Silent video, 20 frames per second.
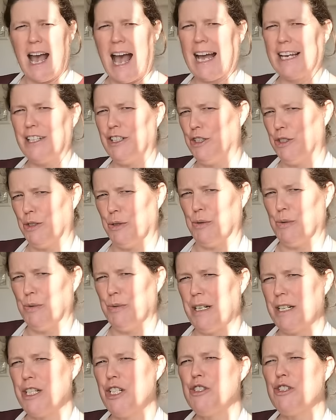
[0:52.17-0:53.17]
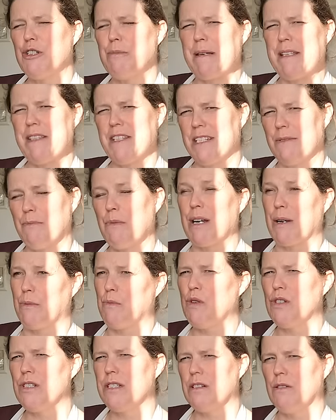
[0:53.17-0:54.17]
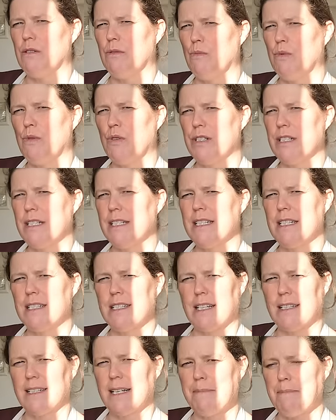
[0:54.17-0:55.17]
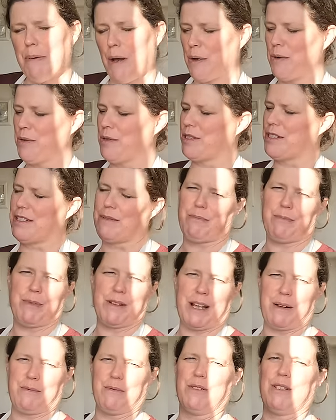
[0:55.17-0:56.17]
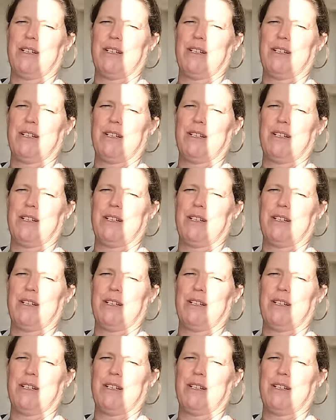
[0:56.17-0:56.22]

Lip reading: It used to be it was in the Sunday Post, but that